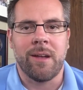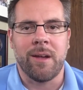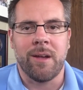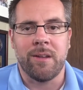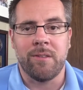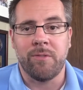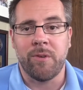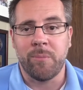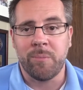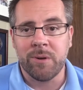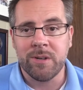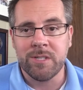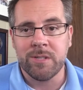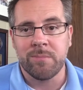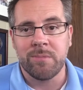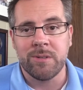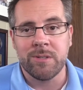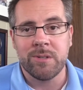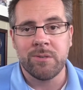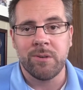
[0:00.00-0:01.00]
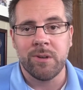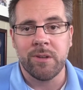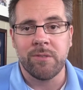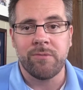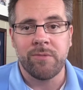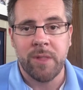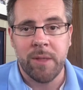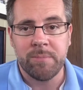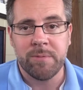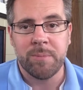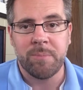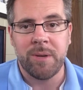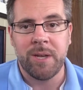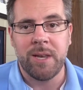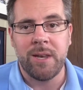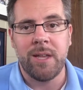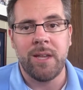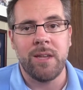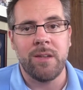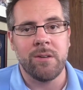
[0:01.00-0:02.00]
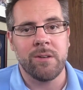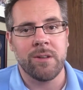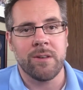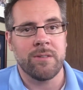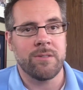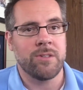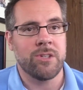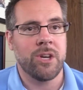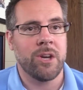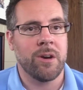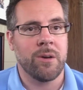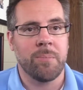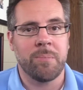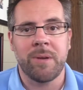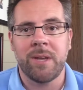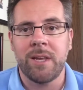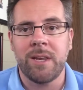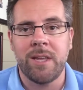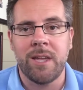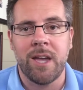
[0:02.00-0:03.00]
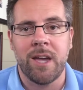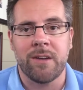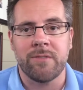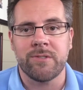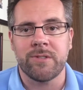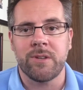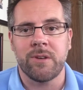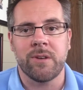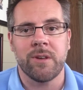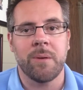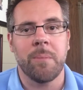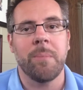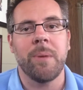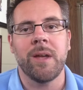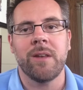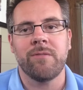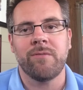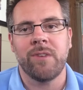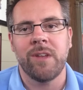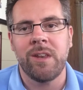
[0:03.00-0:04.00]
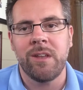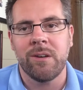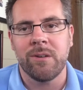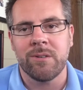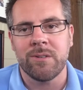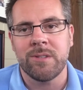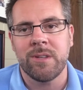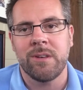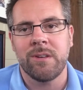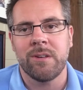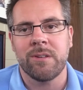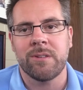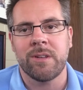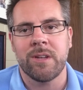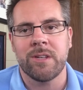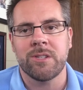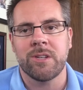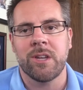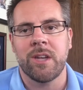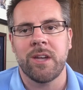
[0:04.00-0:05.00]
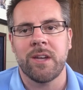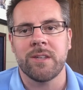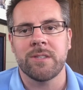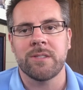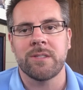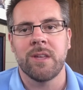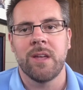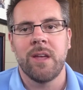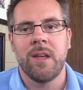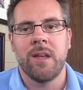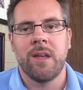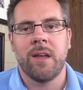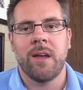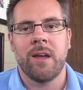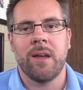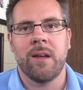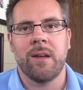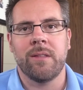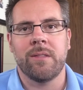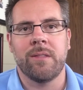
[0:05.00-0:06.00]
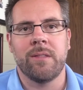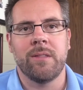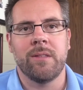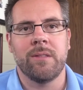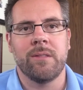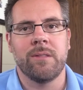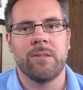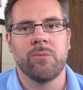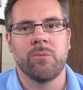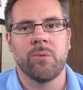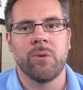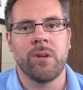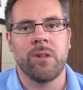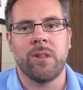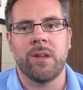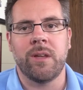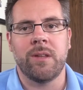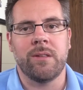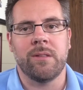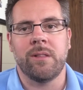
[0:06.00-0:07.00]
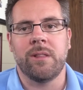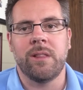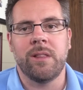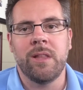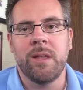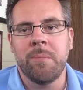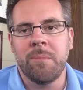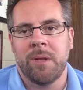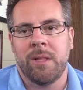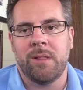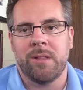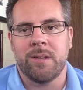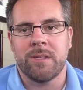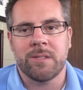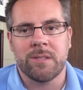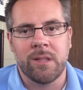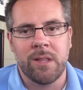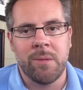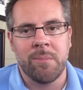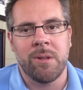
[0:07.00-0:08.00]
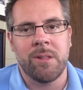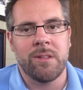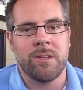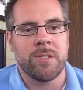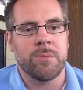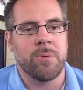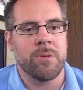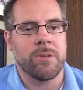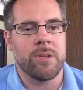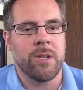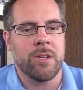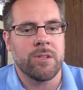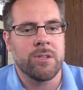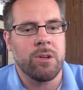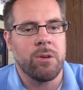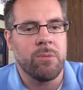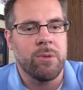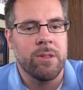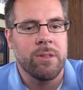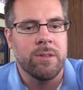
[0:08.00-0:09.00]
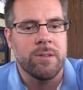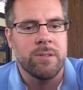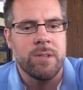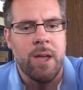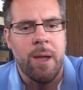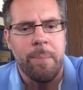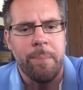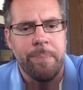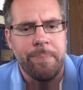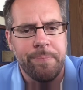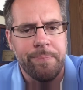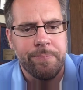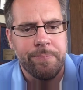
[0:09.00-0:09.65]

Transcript: If a principal's doing flipped PD, you can share PDFs. You can embed videos in your TouchCasts. Really limitless potential with this app.